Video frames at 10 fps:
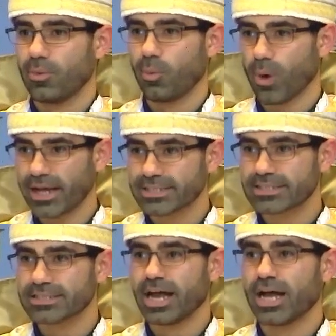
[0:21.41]
What
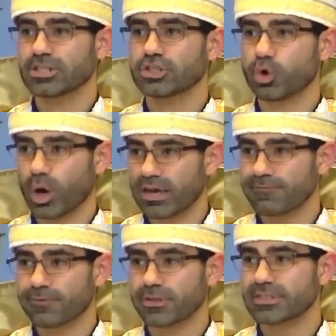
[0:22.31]
a
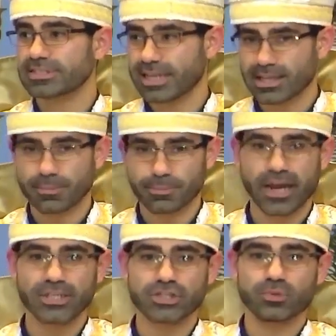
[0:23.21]
joyful
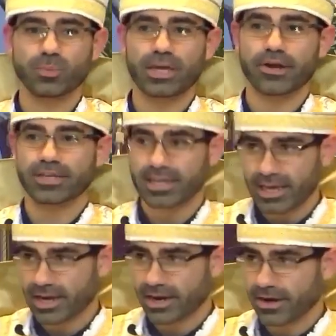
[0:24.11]
celebration we are
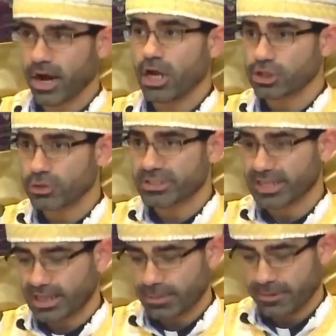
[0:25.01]
here to
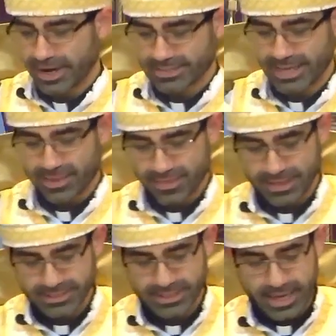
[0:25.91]
celebrate
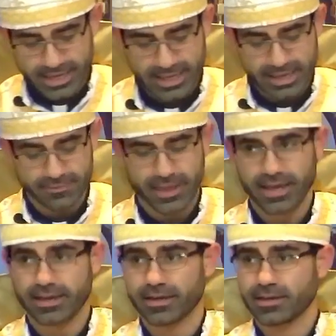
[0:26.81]
this
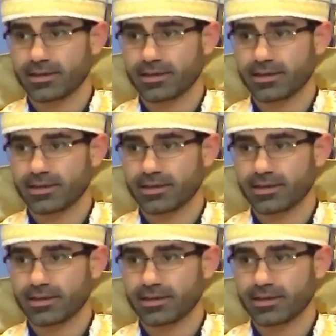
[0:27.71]
evening.